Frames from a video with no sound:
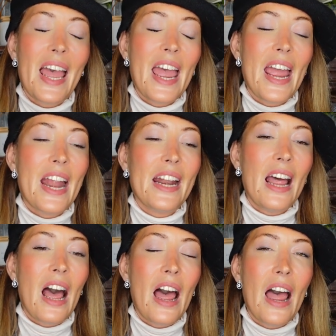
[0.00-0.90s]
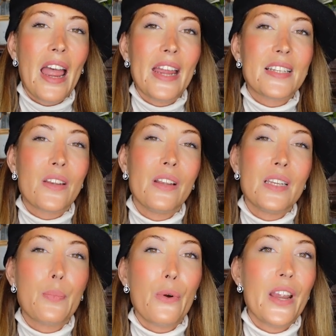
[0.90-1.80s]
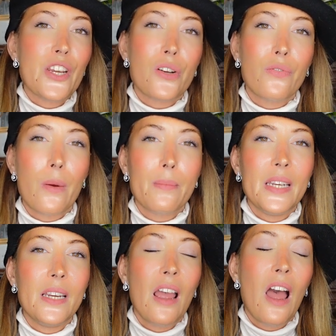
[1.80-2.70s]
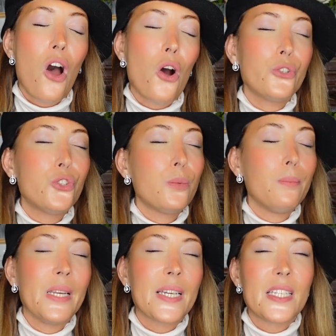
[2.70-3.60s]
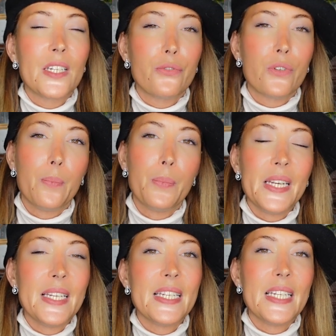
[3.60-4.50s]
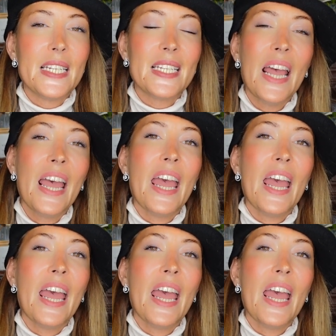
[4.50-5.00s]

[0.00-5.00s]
and it's an inspiration for me how to mix different pieces.